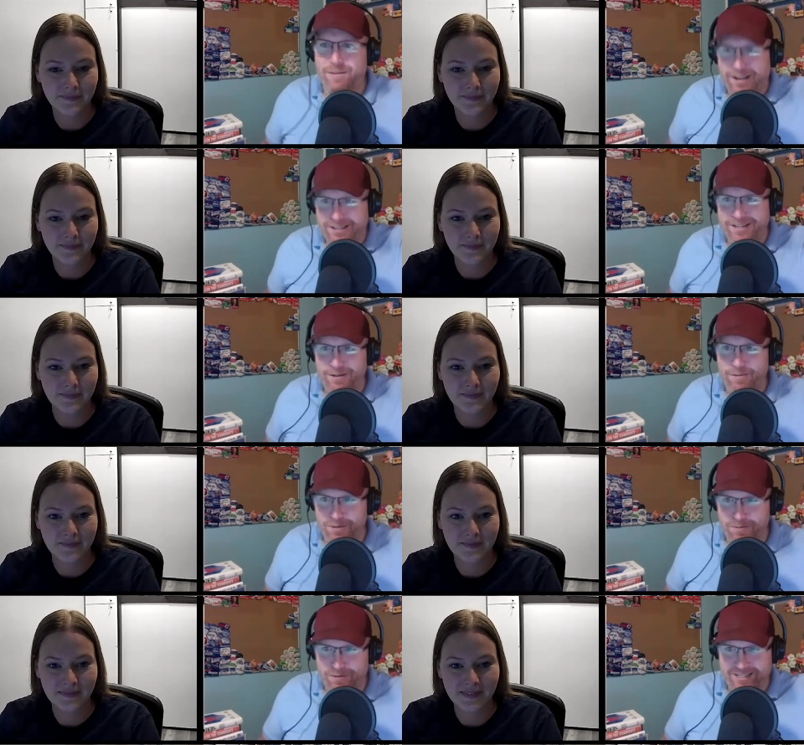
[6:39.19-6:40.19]
Speaker 1: as it
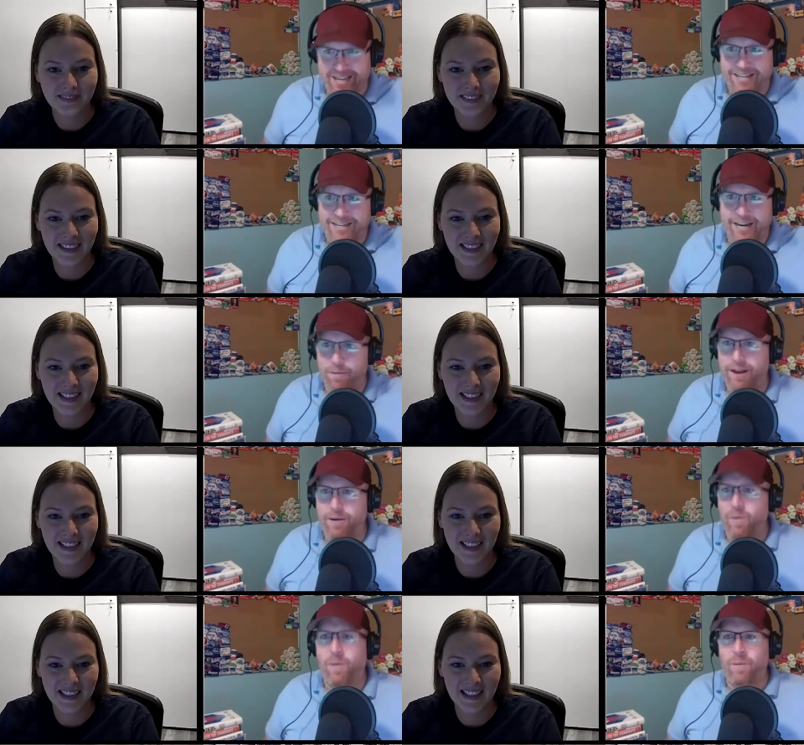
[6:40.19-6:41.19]
was presented, I went,
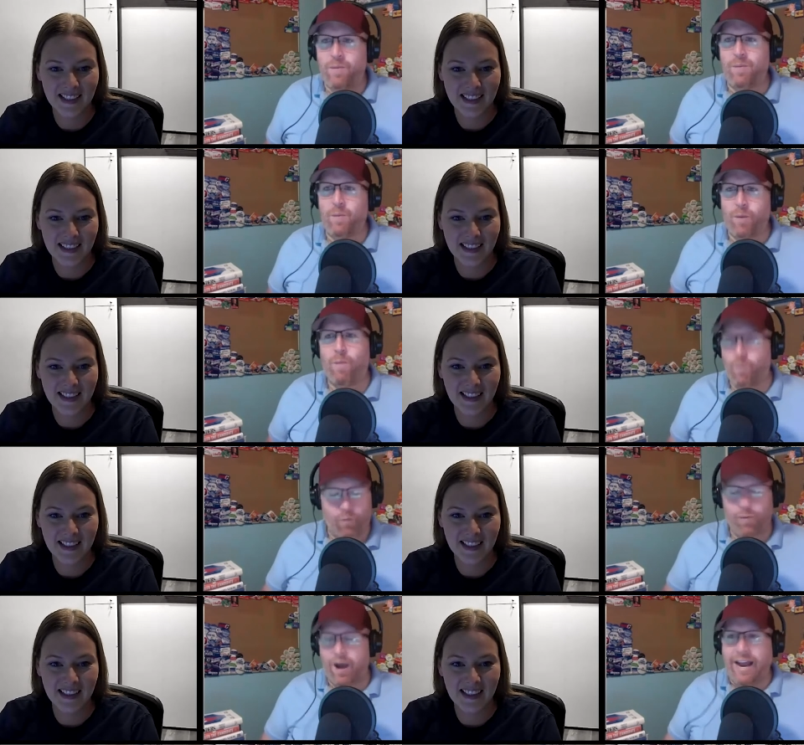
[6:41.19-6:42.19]
well,
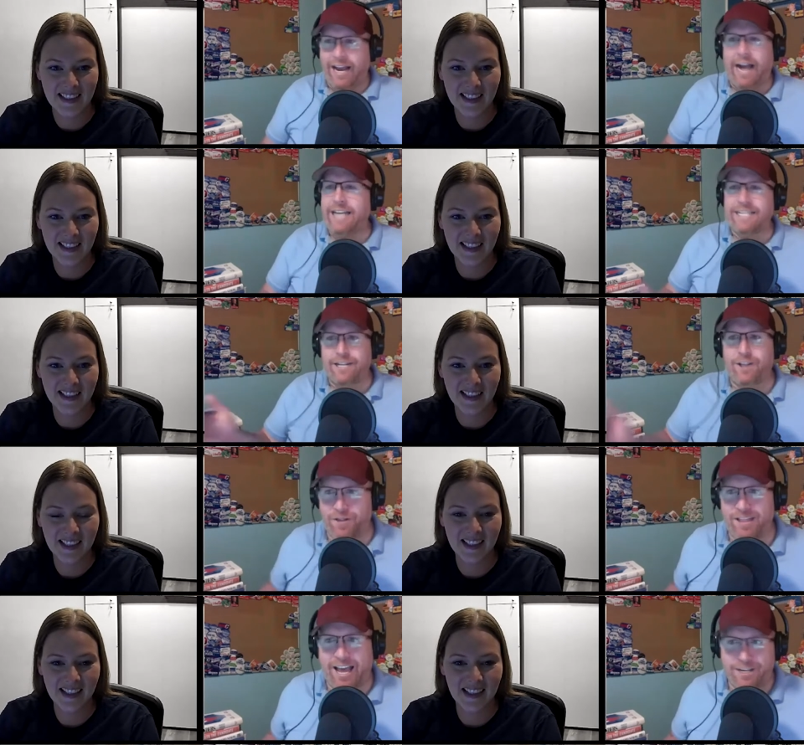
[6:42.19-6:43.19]
I, I didn't
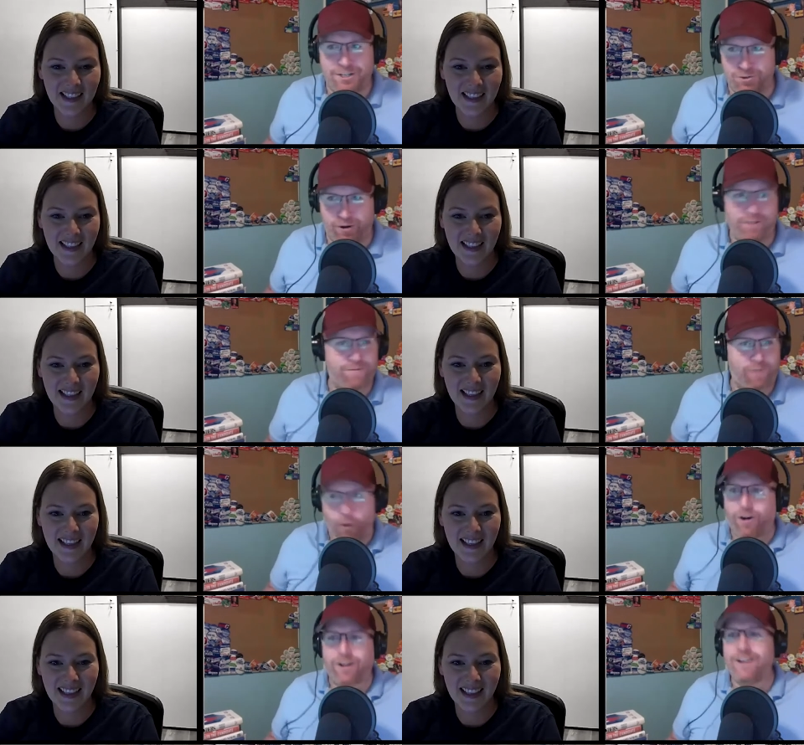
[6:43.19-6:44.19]
learn that until grade
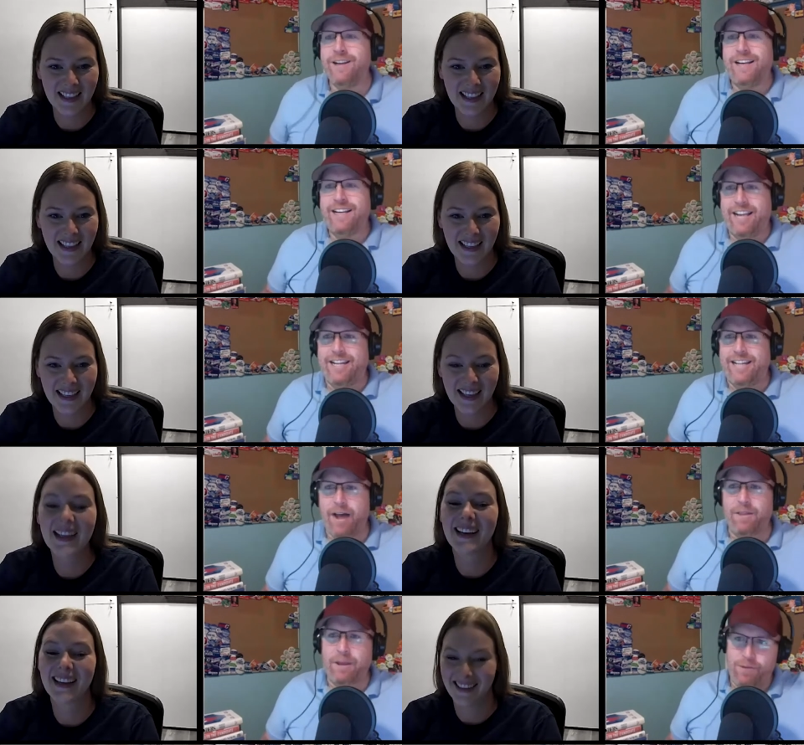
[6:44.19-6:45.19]
four. And
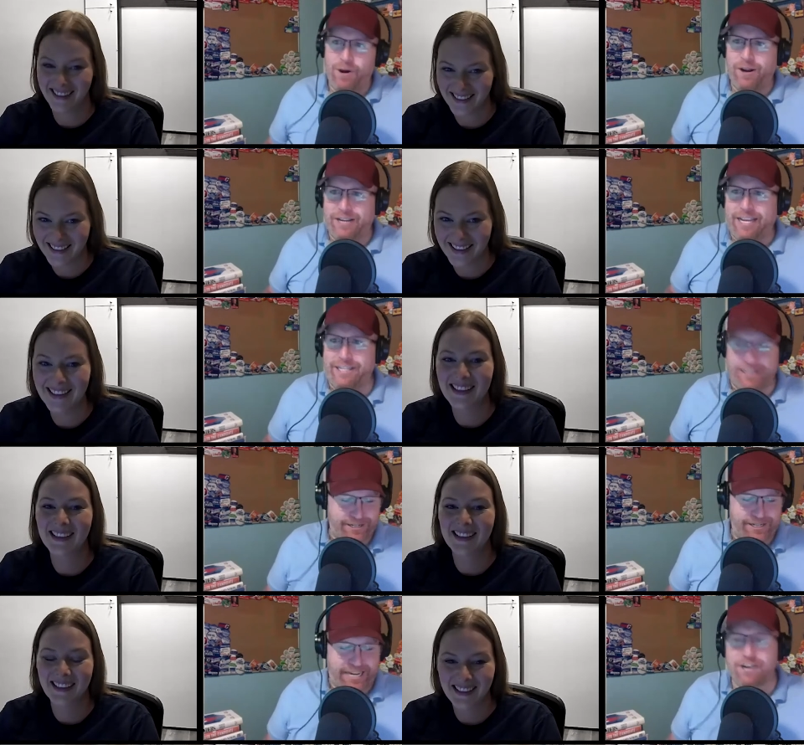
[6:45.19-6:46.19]
now they want kids
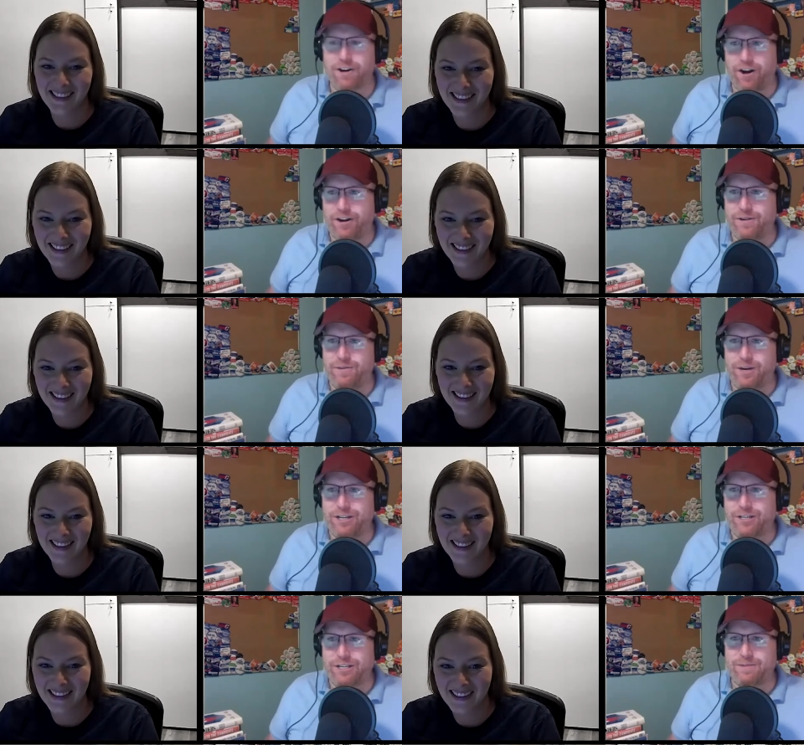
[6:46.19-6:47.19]
in kindergarten,
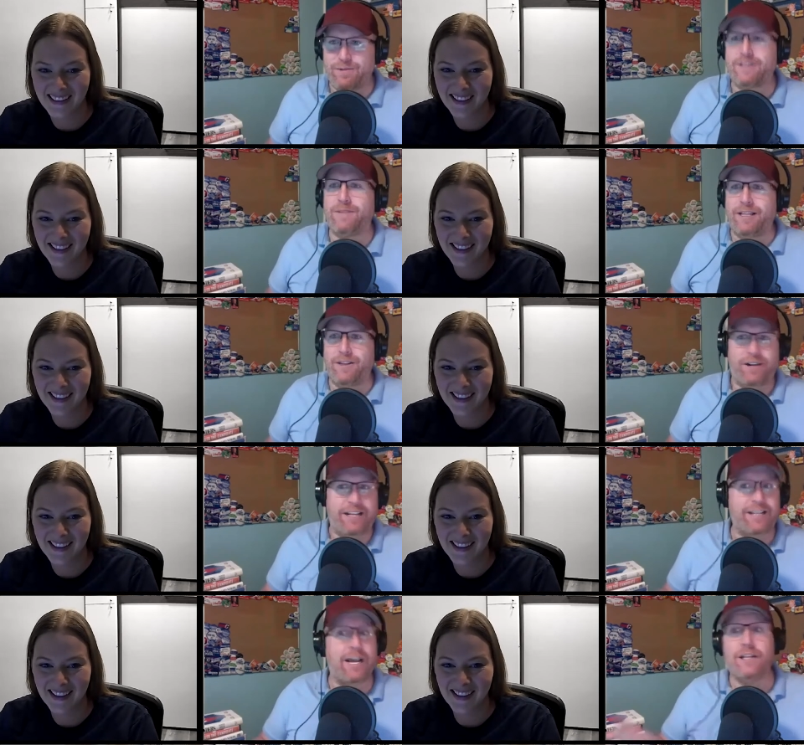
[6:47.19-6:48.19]
which is supposed to be
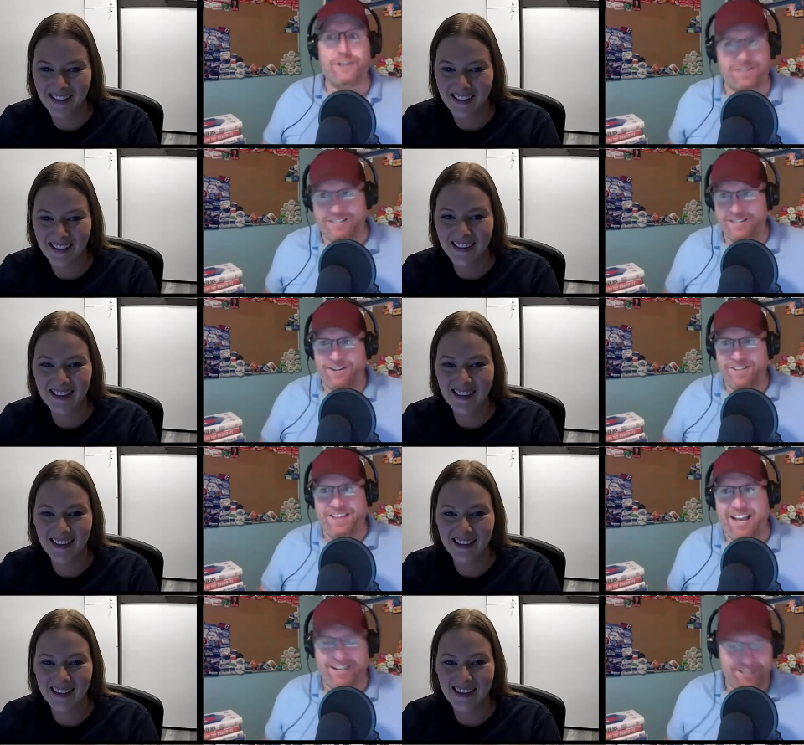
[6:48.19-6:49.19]
learning colors and all
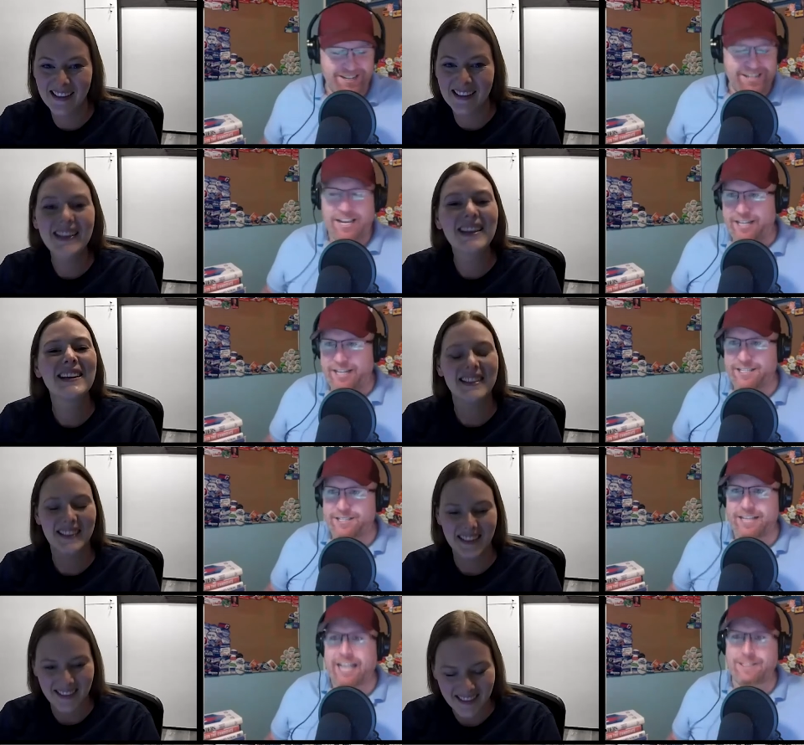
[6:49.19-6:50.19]
that. It's
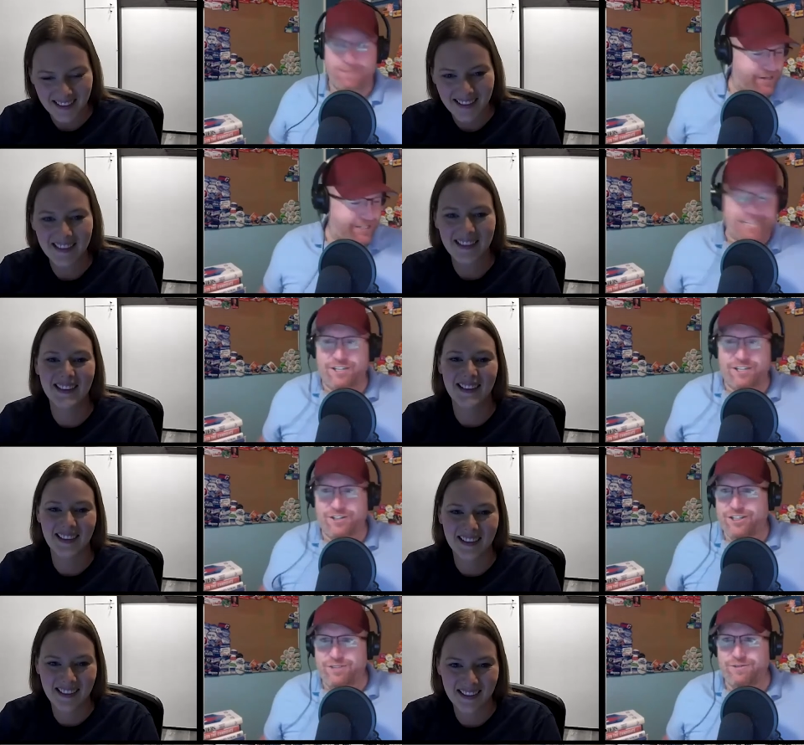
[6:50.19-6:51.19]
decimals and
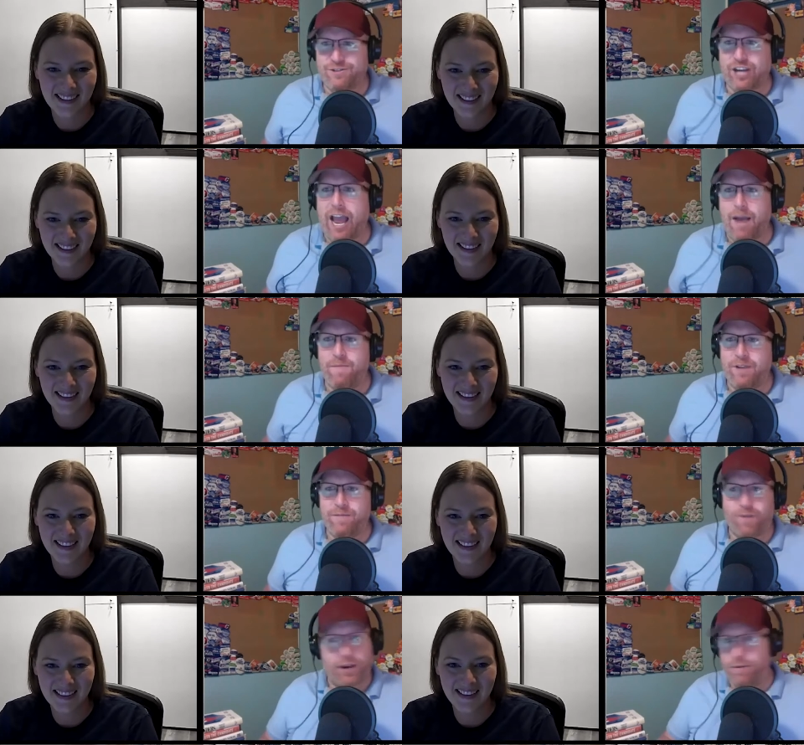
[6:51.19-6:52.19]
ch
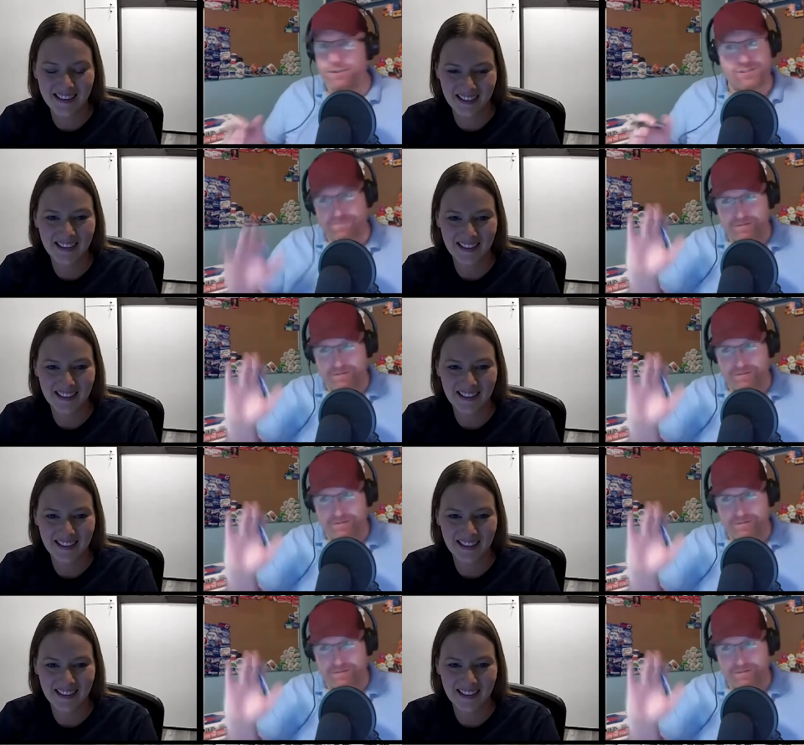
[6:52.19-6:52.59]
converting, which